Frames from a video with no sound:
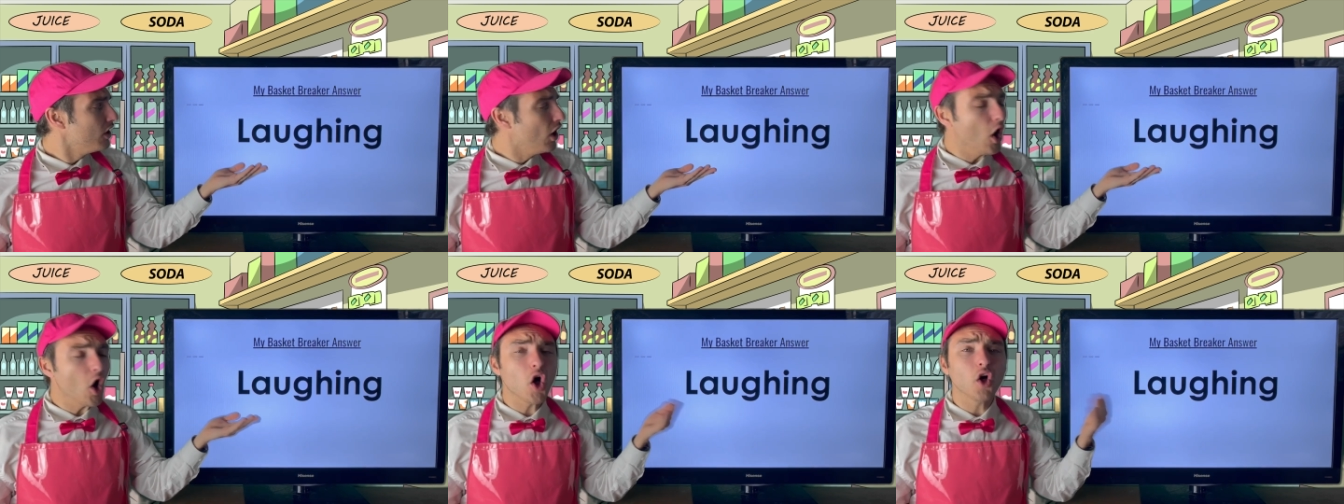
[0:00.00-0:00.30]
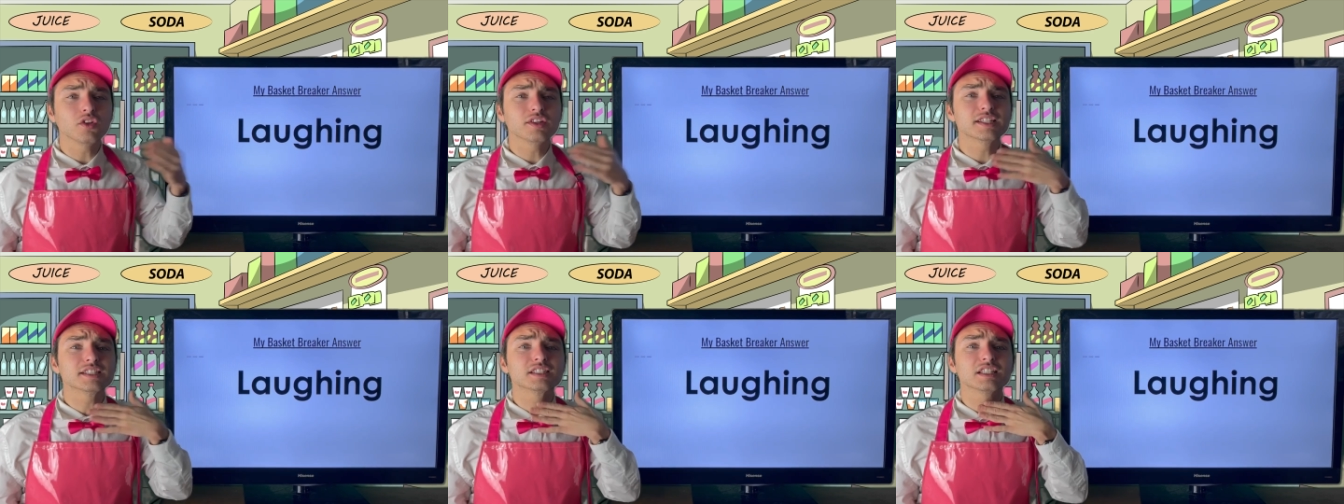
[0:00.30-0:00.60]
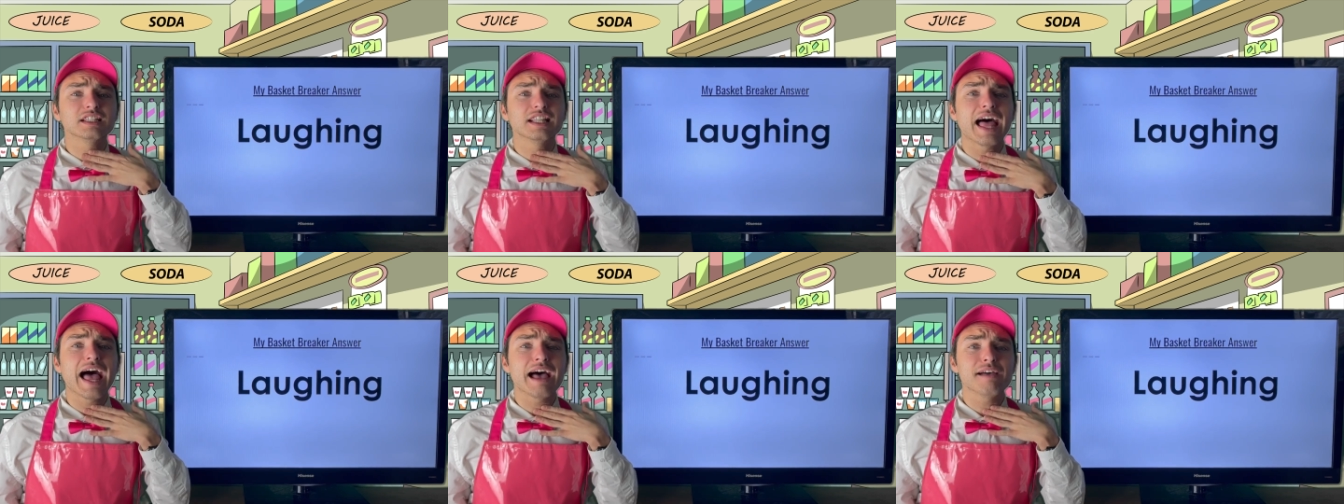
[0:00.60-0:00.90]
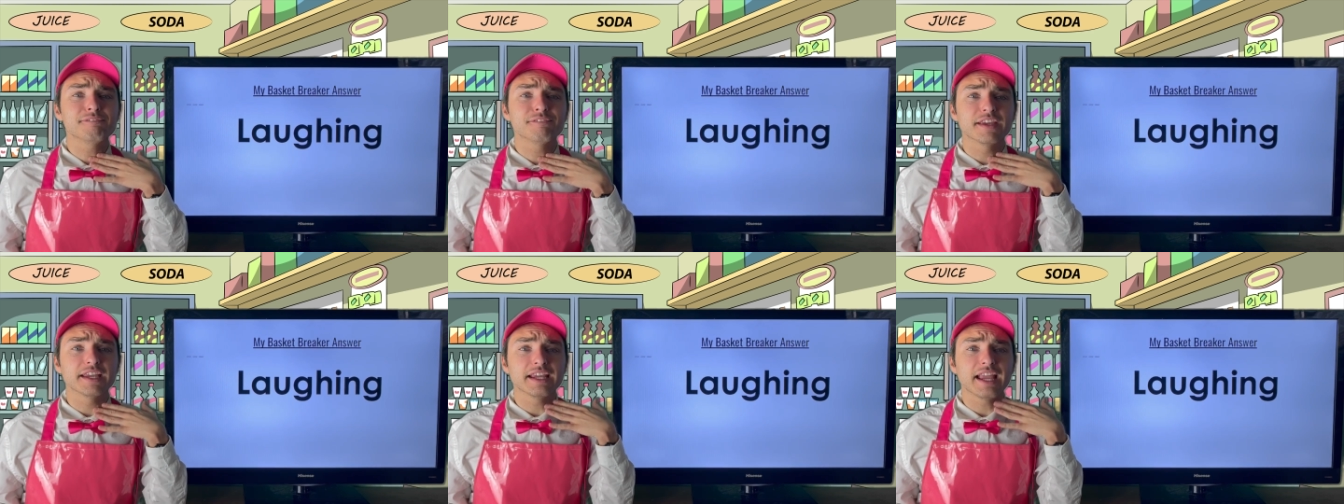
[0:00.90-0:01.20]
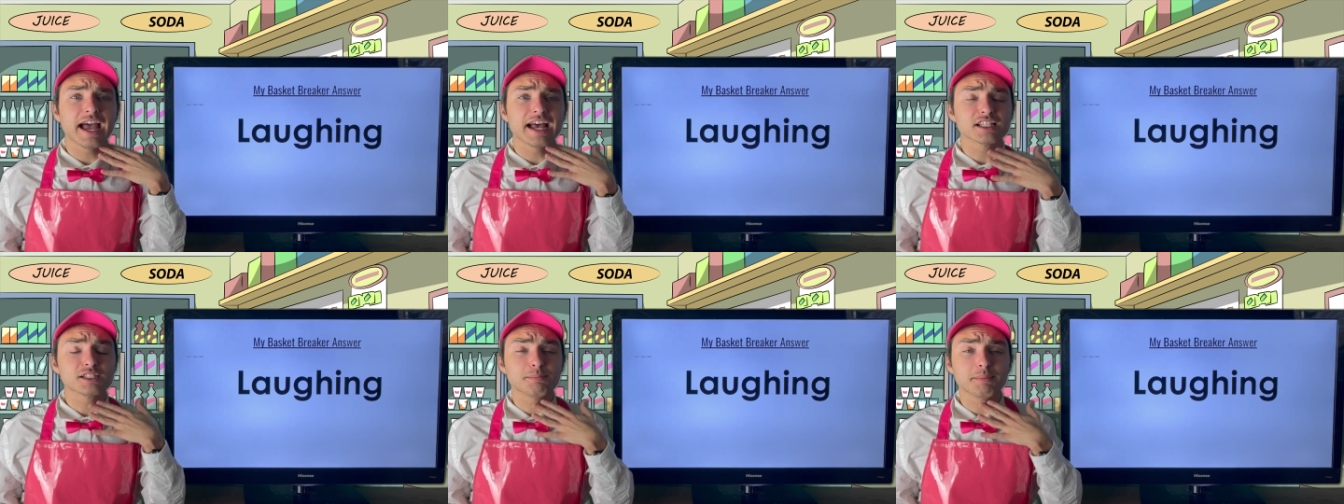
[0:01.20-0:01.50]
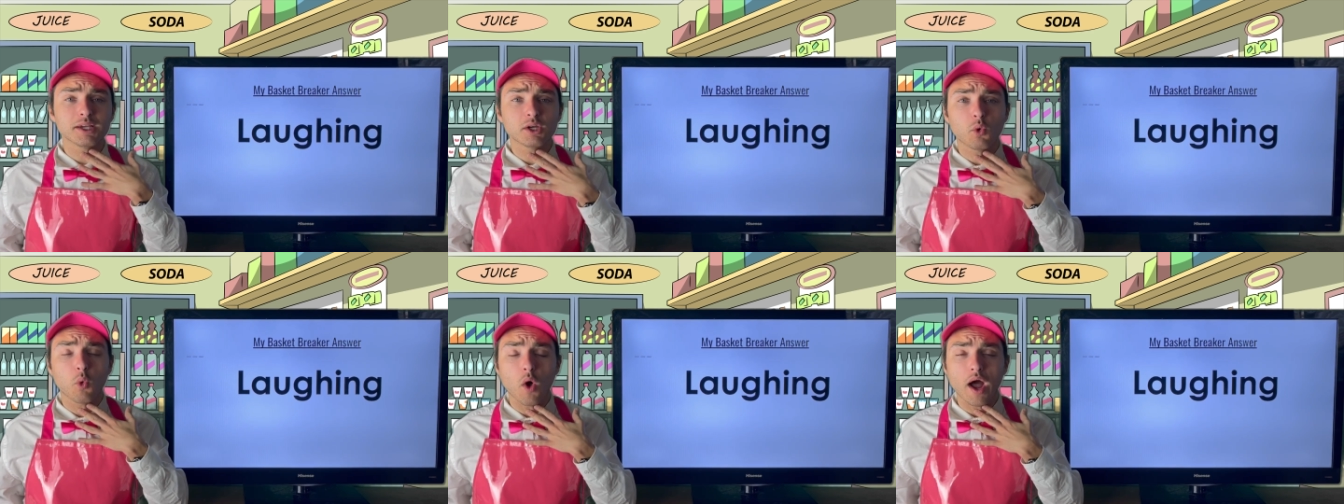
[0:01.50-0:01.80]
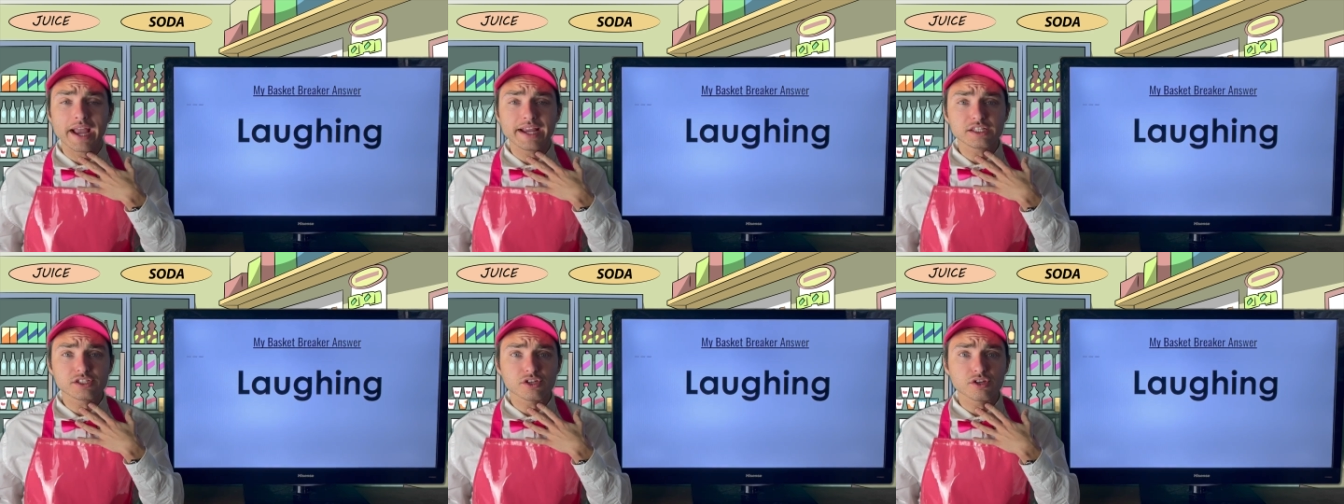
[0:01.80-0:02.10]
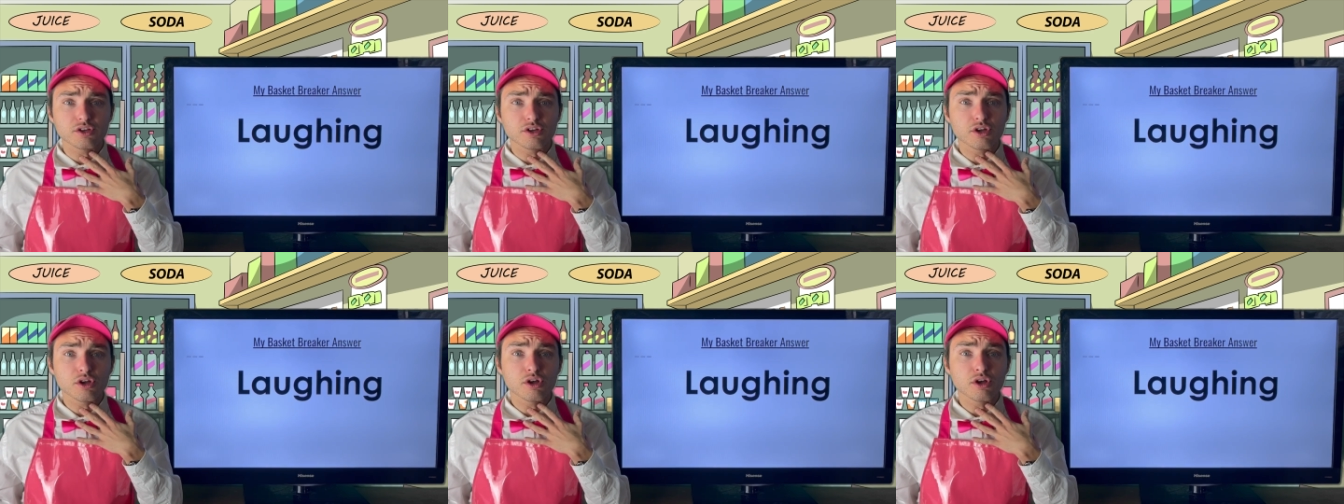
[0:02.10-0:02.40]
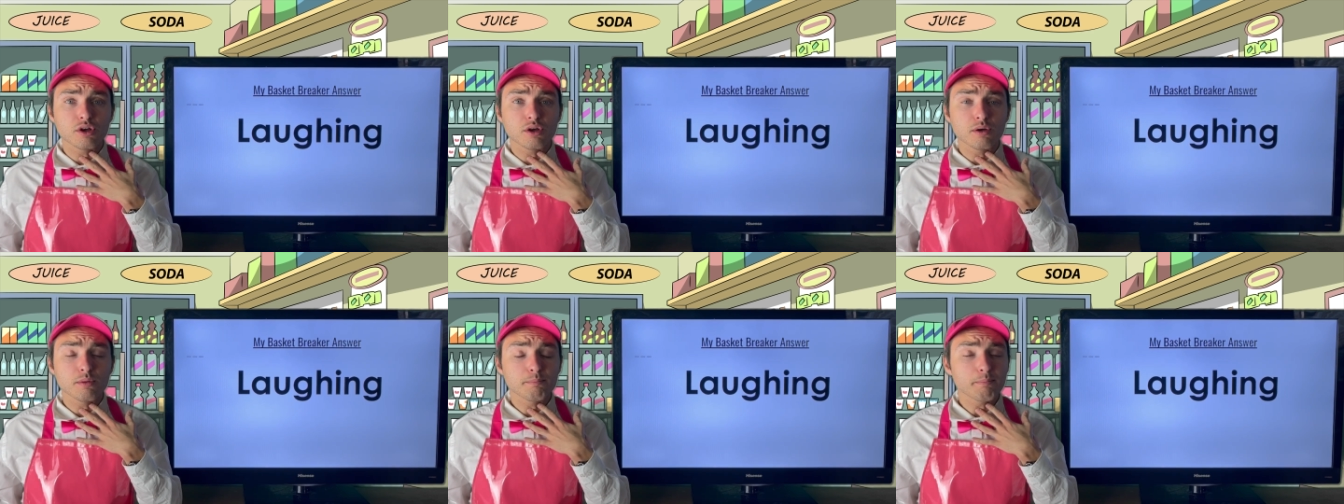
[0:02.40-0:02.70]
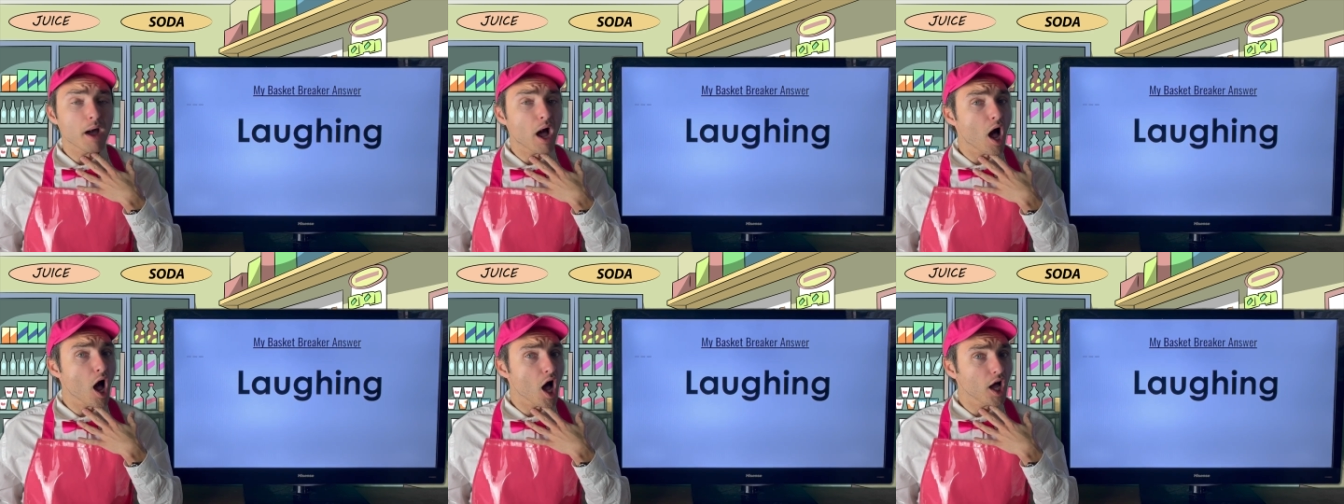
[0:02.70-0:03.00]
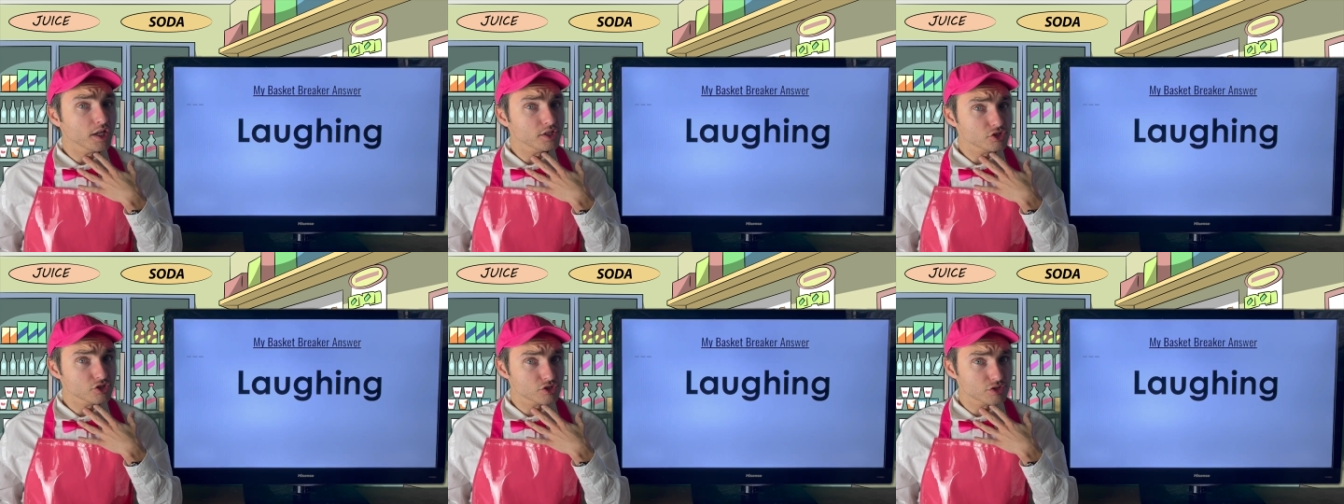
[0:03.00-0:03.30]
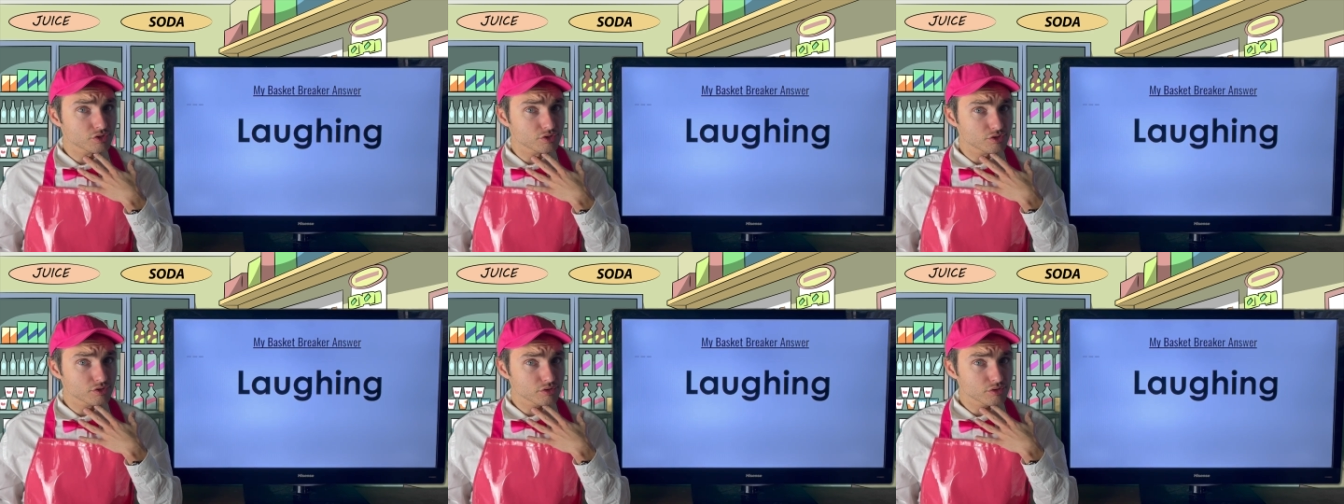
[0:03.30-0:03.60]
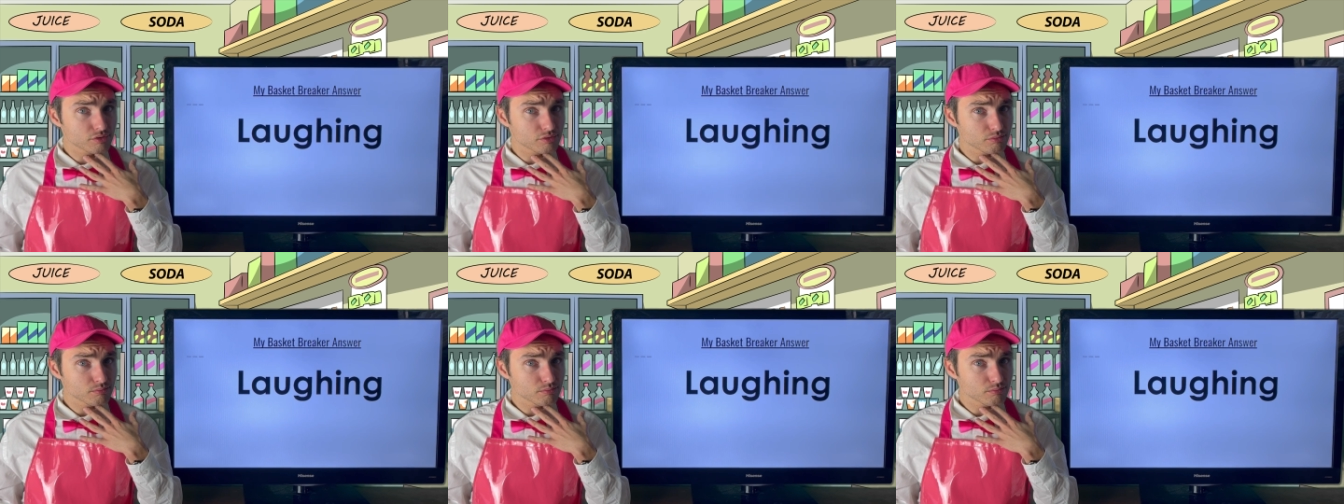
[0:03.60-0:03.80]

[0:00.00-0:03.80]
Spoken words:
all this laughing has me quite parched,